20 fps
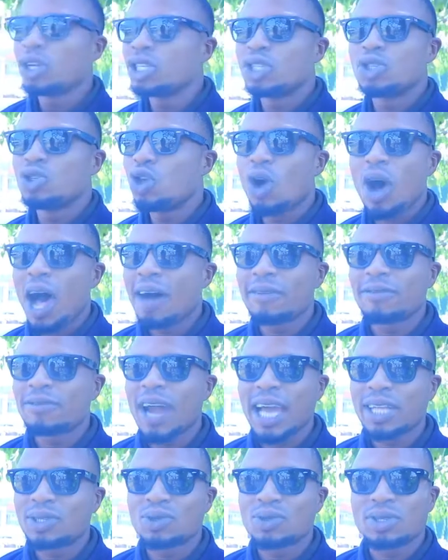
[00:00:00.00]
You don't have
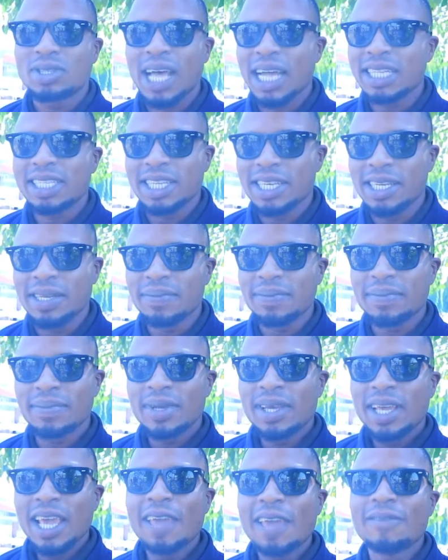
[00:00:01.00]
right to search him
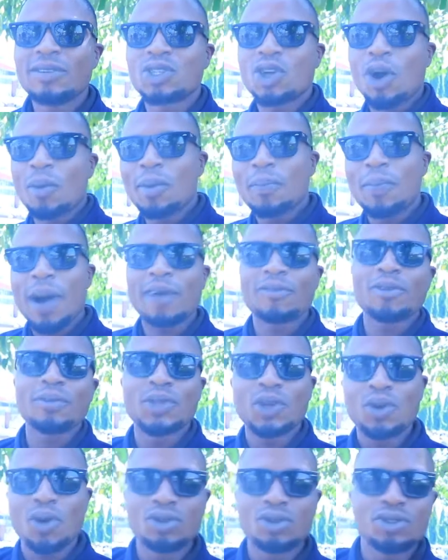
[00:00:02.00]
if he's coming back from
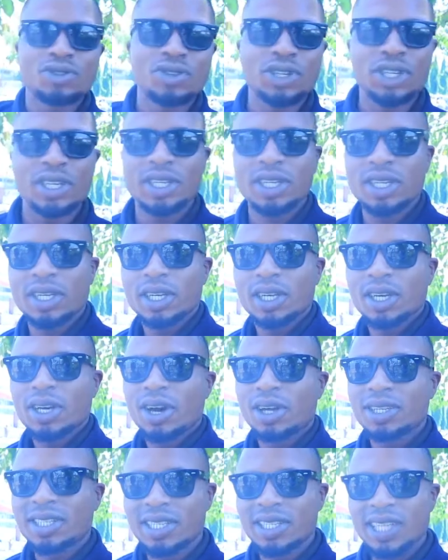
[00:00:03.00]
the country.
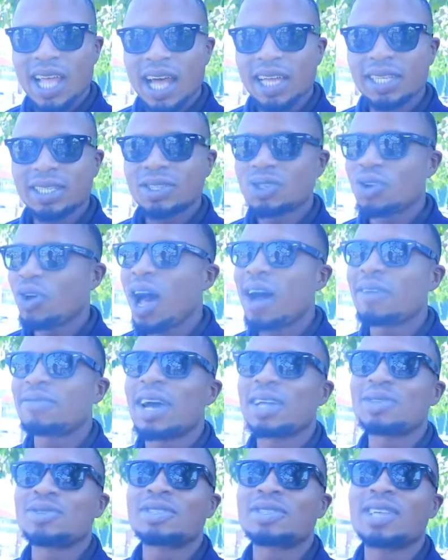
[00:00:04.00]
Understand? You don't have
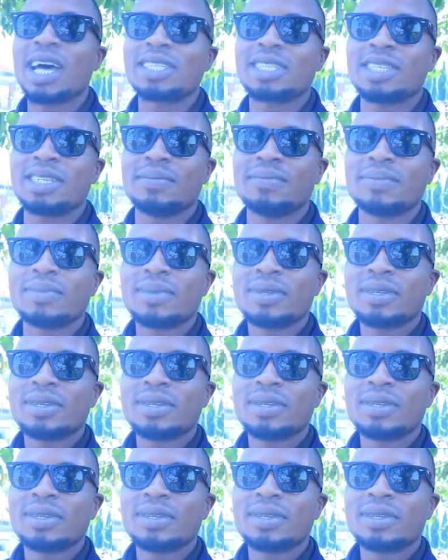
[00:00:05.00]
right to search him.